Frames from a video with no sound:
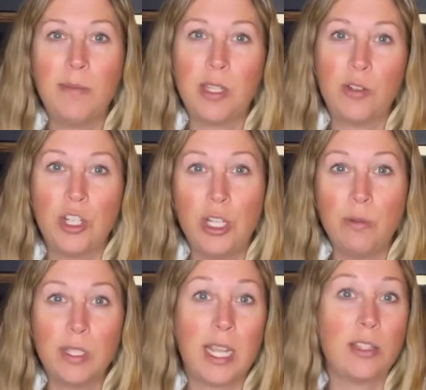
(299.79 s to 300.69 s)
so she
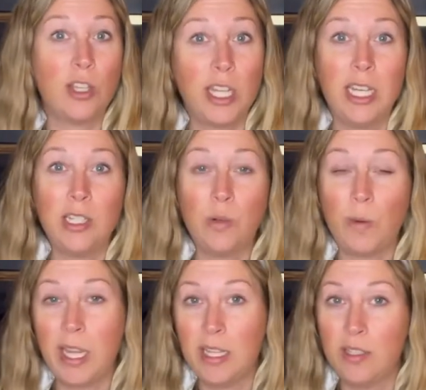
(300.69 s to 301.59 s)
was like looking into
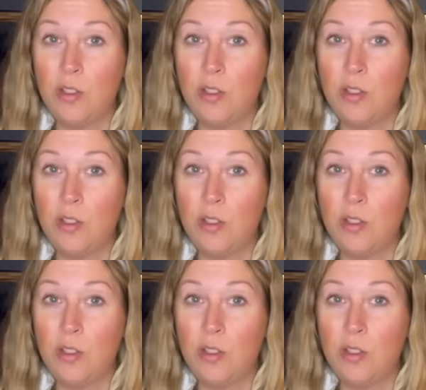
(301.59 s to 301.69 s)
ways